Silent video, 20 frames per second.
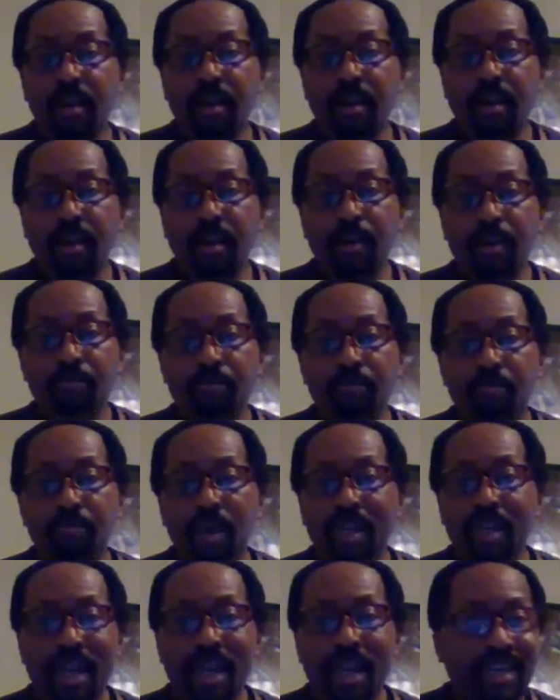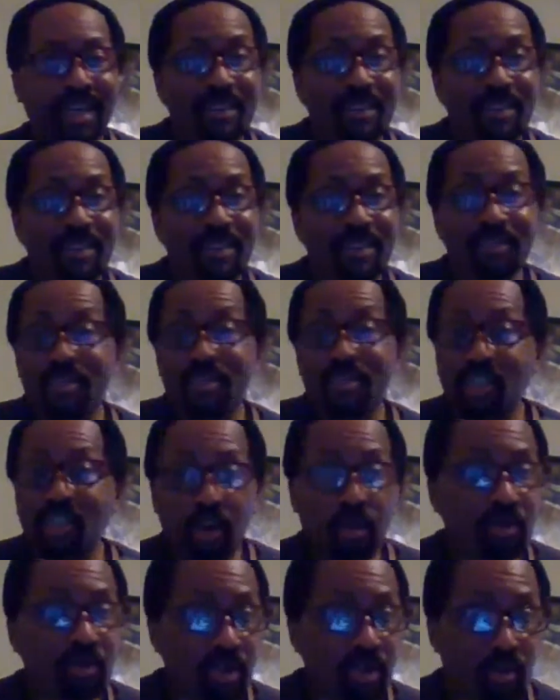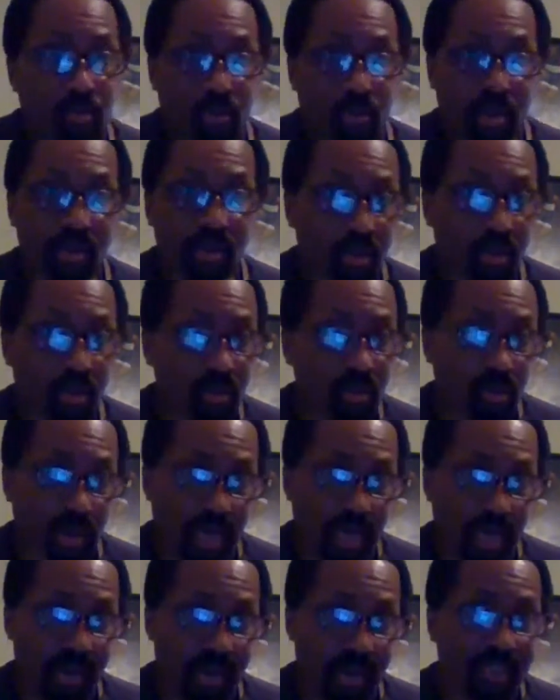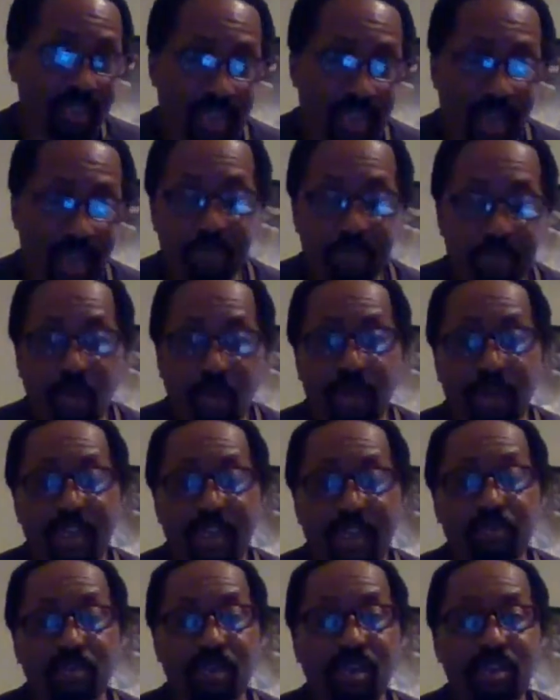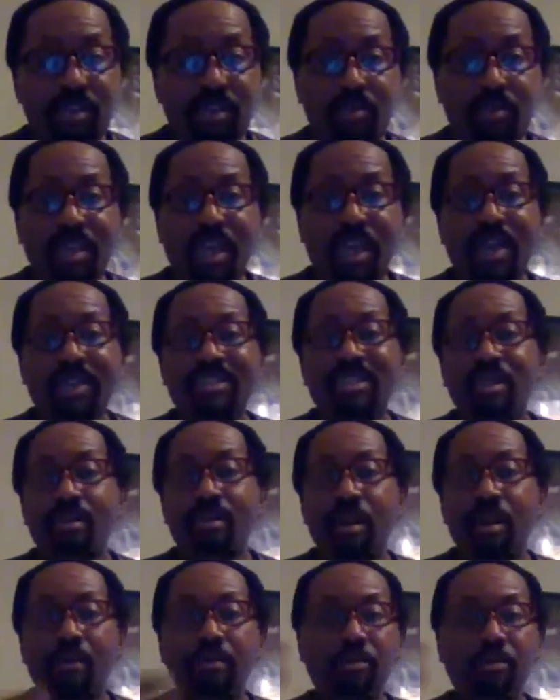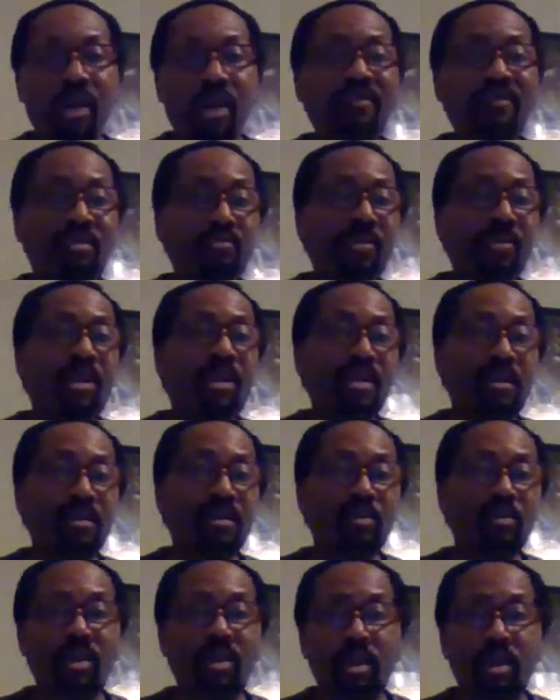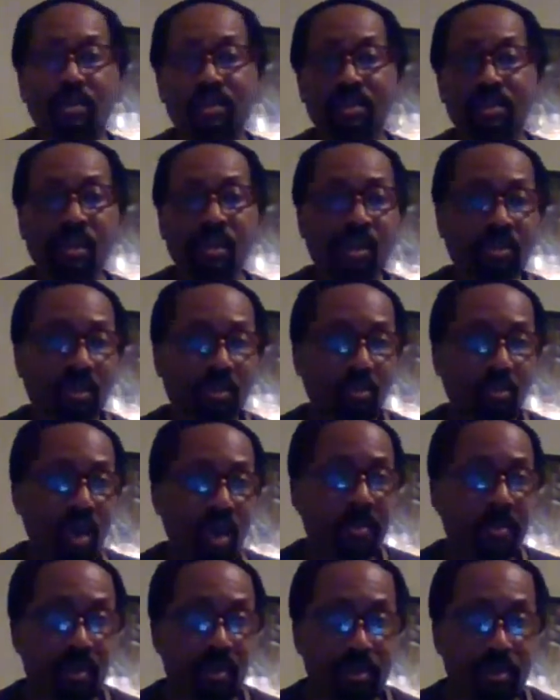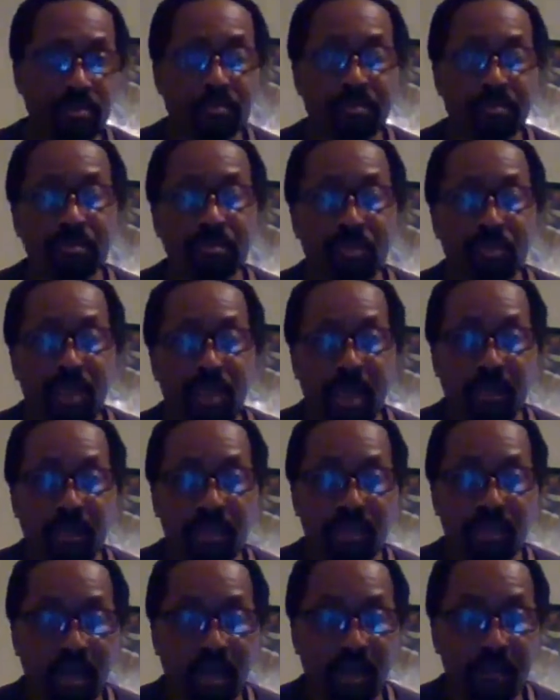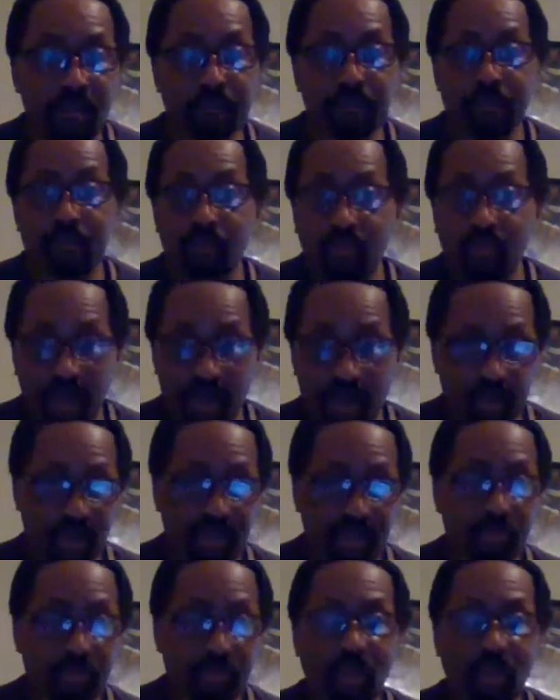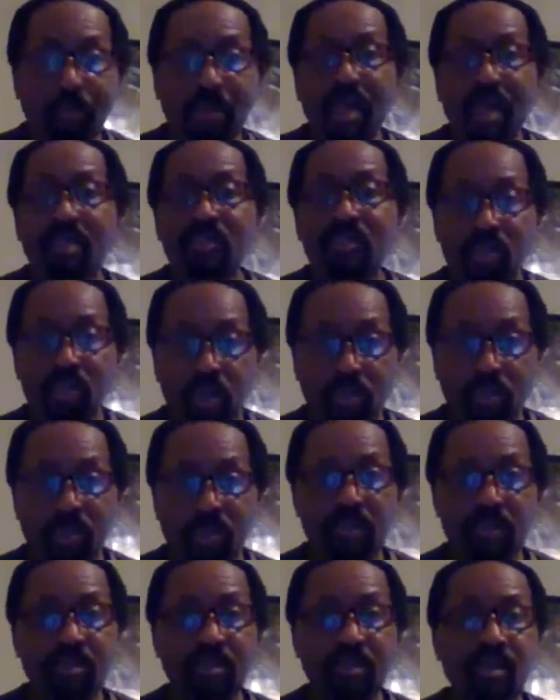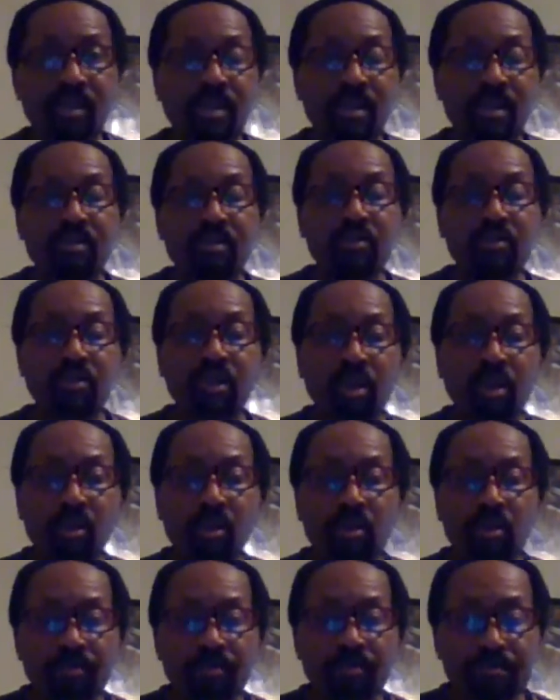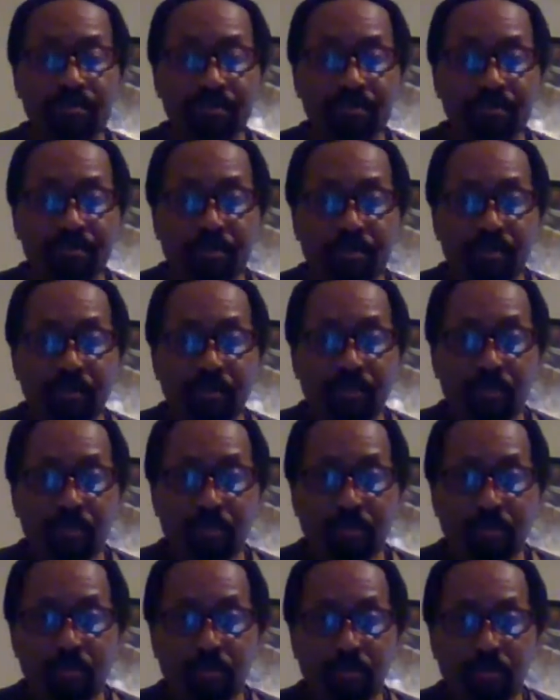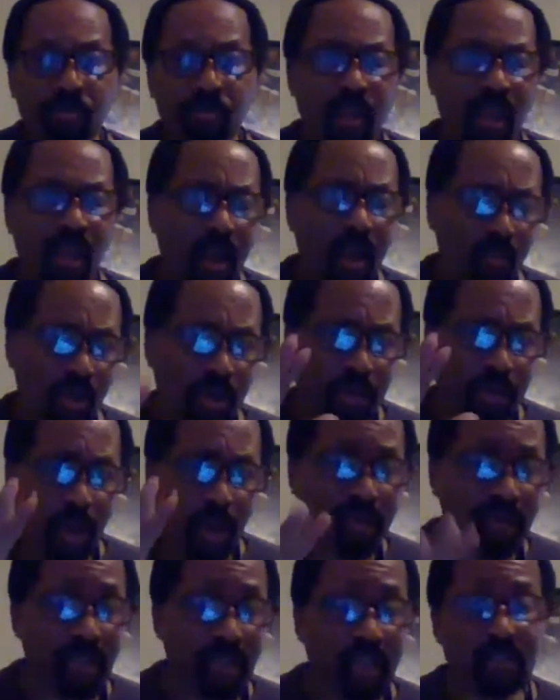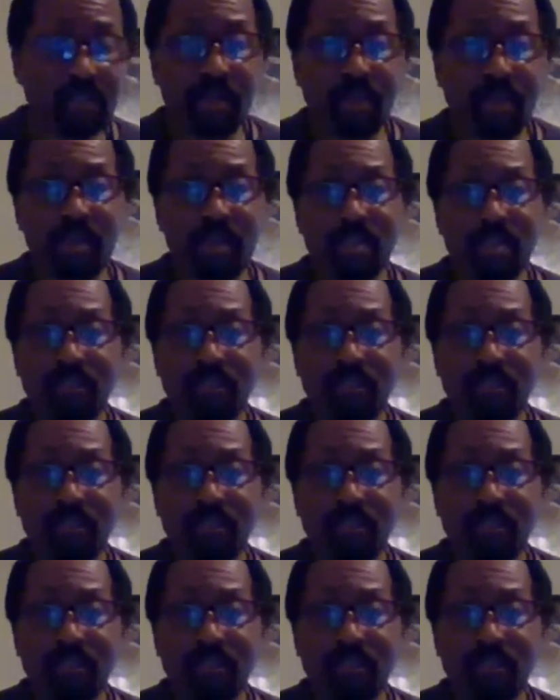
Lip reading: but I can't disclose it with you in this live broadcast because it was actually a private meeting with him and some other people that was because it was a paid service. So I want to apologize because if